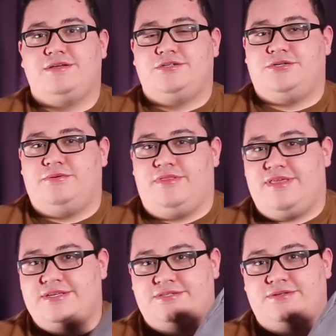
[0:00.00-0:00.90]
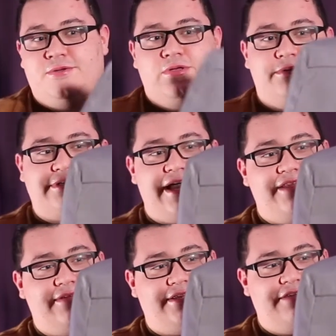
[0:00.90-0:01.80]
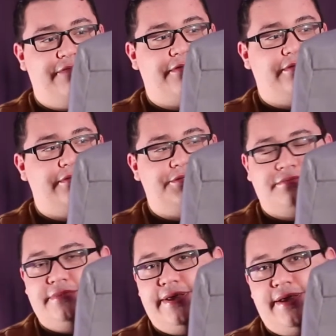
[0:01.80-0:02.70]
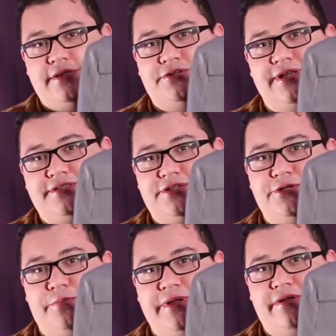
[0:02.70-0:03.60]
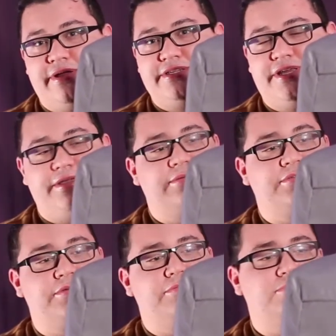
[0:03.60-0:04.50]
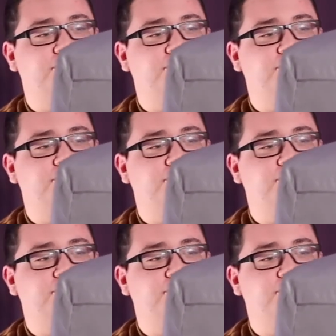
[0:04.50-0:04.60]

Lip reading: to this was kind of a difficult transitional period to get used to,